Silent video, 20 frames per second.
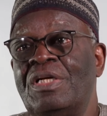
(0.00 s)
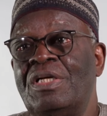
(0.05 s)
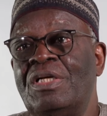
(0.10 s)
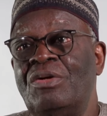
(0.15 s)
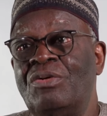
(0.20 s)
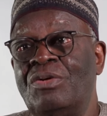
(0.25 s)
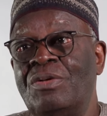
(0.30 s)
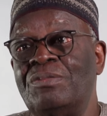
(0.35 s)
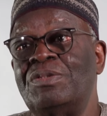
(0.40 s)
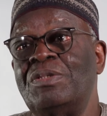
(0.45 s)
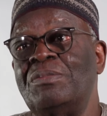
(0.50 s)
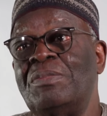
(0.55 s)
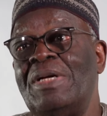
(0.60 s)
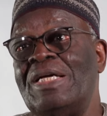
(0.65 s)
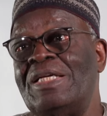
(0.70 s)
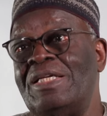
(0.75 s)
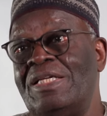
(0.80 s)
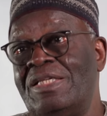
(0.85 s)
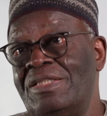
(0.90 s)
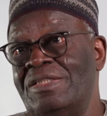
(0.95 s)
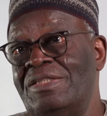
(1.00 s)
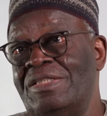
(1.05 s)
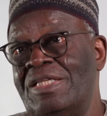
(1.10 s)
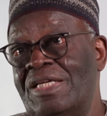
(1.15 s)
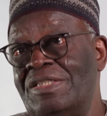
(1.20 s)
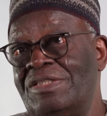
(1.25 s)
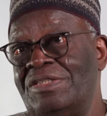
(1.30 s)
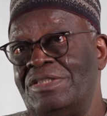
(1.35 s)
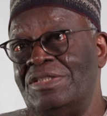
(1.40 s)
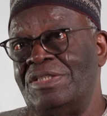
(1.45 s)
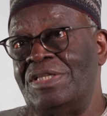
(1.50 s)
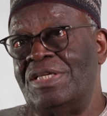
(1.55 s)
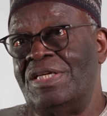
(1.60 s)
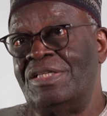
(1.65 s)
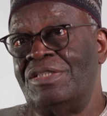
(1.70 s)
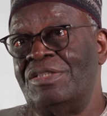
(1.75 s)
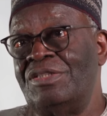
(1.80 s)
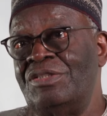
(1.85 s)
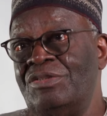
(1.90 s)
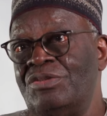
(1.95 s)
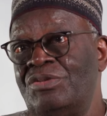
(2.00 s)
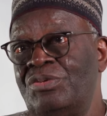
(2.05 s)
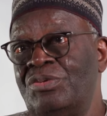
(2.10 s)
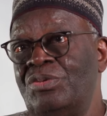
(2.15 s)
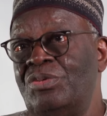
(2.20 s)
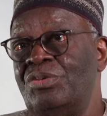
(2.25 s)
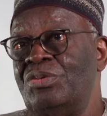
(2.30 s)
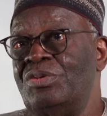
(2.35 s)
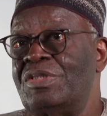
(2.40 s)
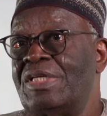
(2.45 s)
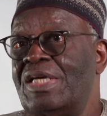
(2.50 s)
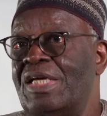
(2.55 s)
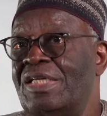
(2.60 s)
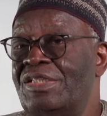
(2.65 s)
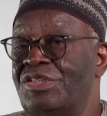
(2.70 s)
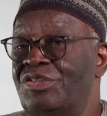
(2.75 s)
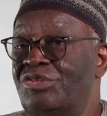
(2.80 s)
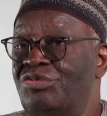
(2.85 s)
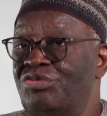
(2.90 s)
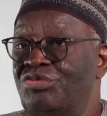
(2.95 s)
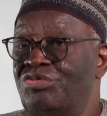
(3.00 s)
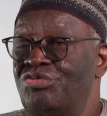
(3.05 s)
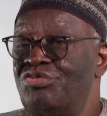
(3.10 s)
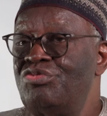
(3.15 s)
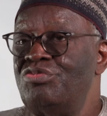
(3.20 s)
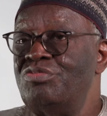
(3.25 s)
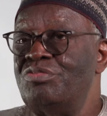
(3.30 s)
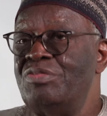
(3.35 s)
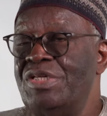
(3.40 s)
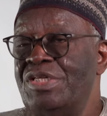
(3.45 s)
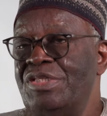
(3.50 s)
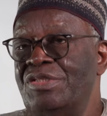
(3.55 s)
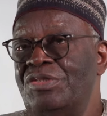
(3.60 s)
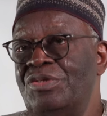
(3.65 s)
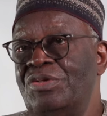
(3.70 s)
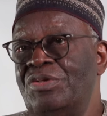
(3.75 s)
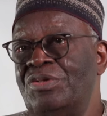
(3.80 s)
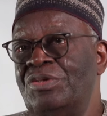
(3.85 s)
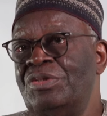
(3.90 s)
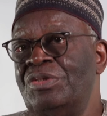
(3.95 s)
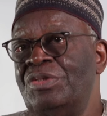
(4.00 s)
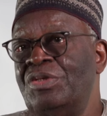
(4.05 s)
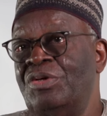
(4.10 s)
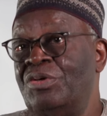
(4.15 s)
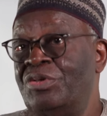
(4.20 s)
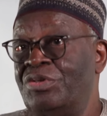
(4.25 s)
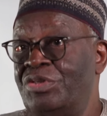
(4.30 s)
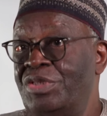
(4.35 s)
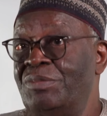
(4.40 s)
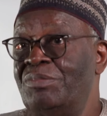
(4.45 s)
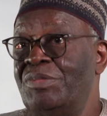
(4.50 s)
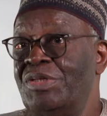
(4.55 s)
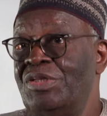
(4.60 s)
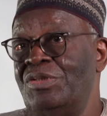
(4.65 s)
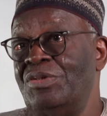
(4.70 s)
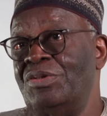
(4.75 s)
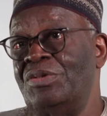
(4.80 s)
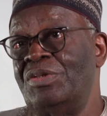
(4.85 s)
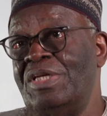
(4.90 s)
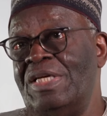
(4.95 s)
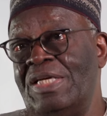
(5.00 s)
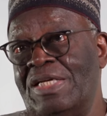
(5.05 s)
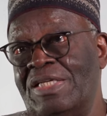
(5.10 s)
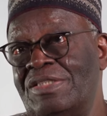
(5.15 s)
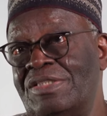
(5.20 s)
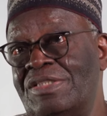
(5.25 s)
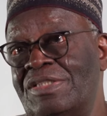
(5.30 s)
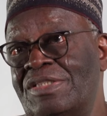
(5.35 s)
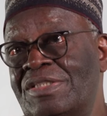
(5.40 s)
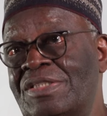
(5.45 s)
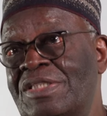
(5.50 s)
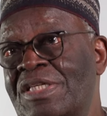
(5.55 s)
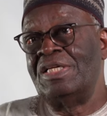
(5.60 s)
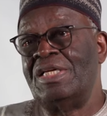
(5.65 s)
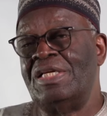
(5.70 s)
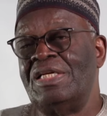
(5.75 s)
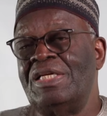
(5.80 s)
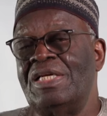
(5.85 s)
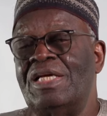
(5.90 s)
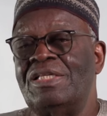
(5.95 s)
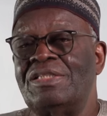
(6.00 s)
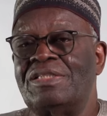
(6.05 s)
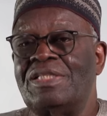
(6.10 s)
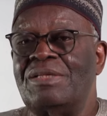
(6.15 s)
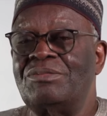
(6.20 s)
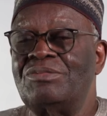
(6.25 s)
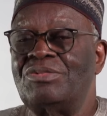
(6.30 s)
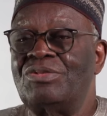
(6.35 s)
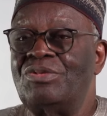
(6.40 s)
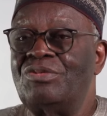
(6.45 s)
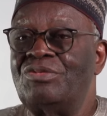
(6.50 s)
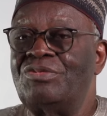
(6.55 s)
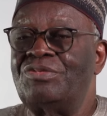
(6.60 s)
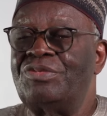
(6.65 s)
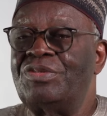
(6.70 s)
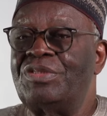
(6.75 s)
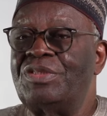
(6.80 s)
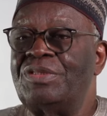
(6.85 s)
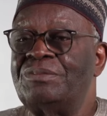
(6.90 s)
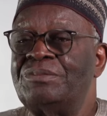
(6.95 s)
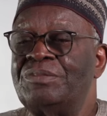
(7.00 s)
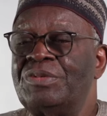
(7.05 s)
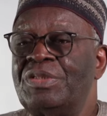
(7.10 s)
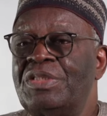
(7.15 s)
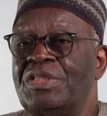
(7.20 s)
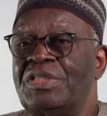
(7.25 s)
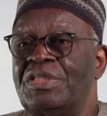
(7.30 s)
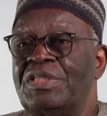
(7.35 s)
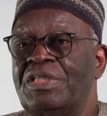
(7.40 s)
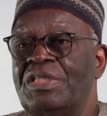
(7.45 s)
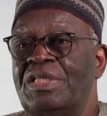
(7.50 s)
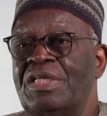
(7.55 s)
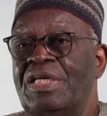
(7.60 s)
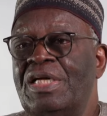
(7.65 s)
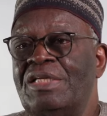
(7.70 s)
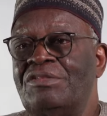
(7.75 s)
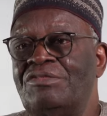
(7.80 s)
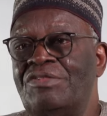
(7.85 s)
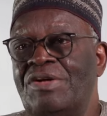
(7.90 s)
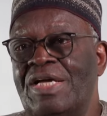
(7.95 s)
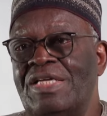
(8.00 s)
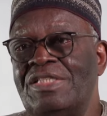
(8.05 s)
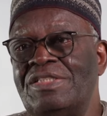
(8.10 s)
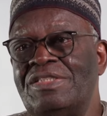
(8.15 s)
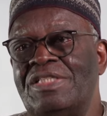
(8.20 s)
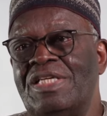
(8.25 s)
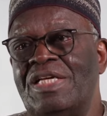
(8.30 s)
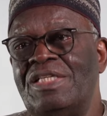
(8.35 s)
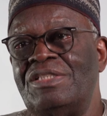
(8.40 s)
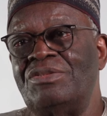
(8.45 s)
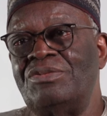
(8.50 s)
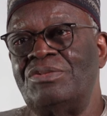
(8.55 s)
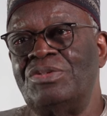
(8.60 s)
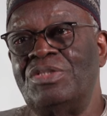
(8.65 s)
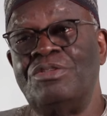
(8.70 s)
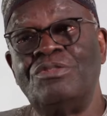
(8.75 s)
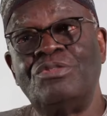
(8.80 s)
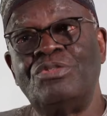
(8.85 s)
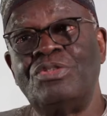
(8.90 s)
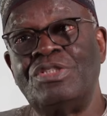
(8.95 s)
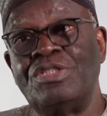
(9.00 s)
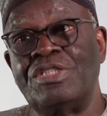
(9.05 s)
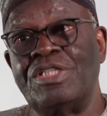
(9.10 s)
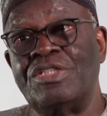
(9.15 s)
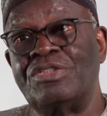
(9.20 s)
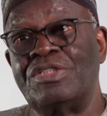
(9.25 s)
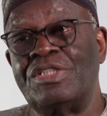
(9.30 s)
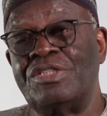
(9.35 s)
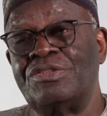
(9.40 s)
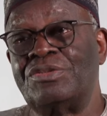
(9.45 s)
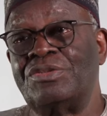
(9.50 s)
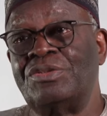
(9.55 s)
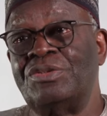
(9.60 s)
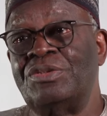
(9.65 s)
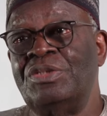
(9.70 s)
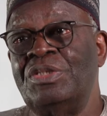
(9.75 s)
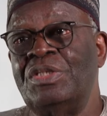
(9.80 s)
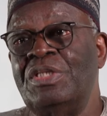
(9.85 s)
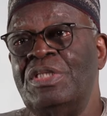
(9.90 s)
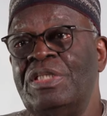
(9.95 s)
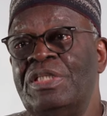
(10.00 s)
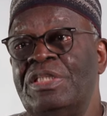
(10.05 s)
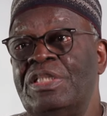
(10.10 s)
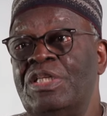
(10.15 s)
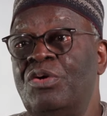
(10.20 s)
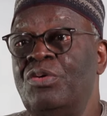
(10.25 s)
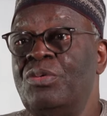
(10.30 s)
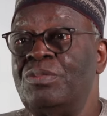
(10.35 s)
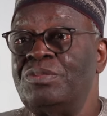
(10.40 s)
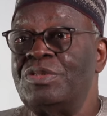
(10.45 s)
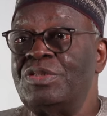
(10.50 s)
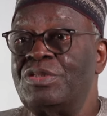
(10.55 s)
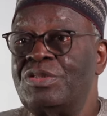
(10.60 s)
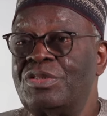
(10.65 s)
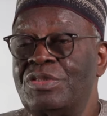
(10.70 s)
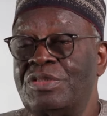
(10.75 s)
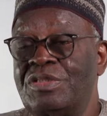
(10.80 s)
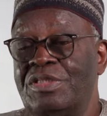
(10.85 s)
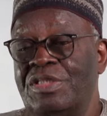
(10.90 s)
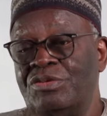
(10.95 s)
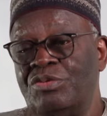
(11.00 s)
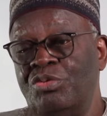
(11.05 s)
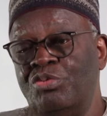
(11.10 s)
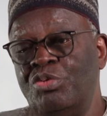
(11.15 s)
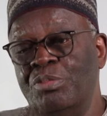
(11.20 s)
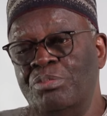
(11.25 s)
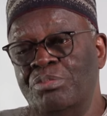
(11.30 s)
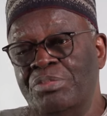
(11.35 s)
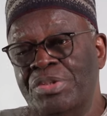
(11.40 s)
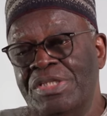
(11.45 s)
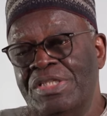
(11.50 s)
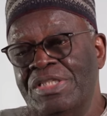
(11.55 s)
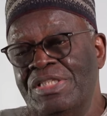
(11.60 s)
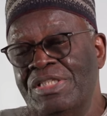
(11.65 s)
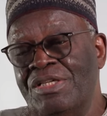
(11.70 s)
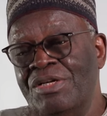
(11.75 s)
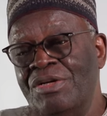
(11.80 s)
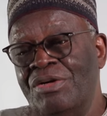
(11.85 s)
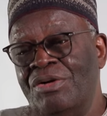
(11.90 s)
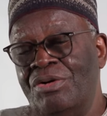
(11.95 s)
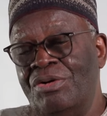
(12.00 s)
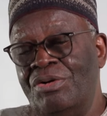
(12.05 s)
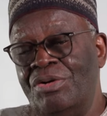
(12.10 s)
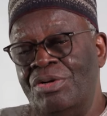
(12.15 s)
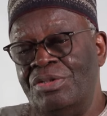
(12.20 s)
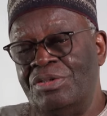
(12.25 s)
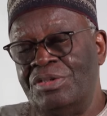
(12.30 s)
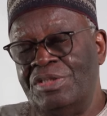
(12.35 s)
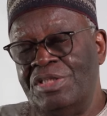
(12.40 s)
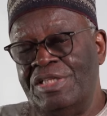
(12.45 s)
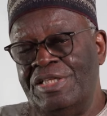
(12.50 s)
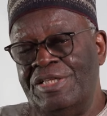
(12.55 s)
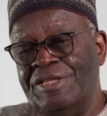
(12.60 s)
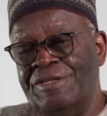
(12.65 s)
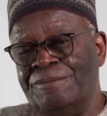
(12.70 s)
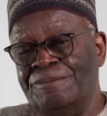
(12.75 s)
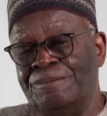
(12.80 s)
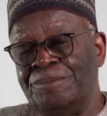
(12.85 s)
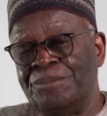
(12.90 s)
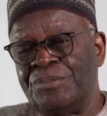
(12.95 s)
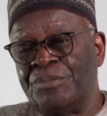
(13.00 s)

corruption might kill Nigeria. So those are the two major or three major legacies. Now, in terms of um, the advice that he will give to his successor, he hopes his successor will build on the